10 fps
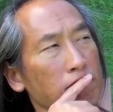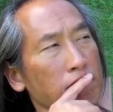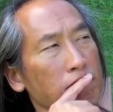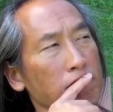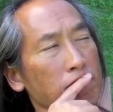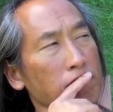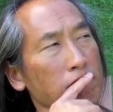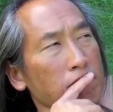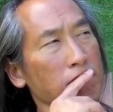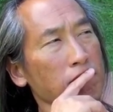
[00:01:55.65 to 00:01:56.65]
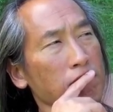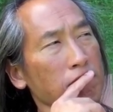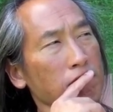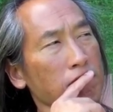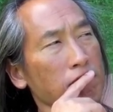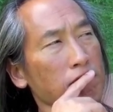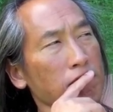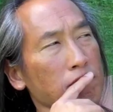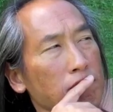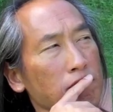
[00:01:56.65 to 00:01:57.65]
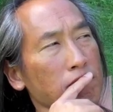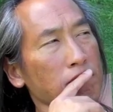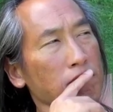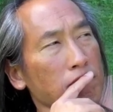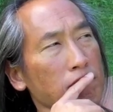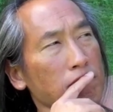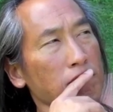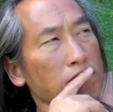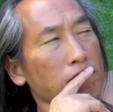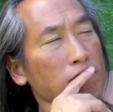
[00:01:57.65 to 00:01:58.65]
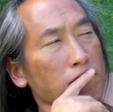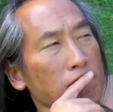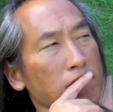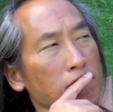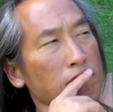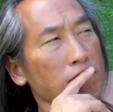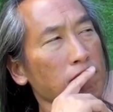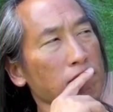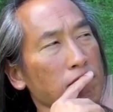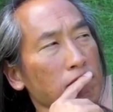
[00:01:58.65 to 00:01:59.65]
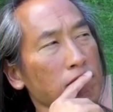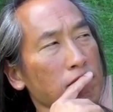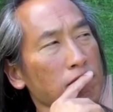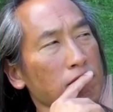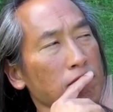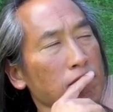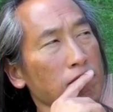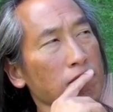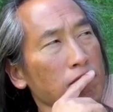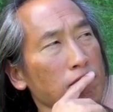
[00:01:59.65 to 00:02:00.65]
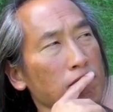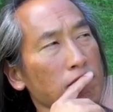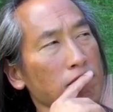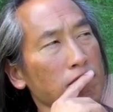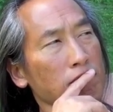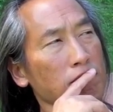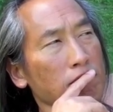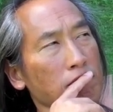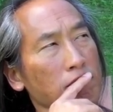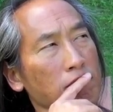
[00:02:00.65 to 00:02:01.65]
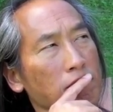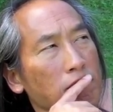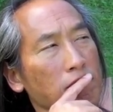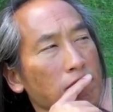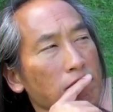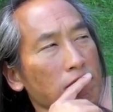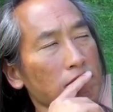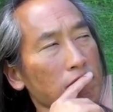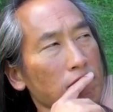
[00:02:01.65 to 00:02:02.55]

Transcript: The person shown says nothing.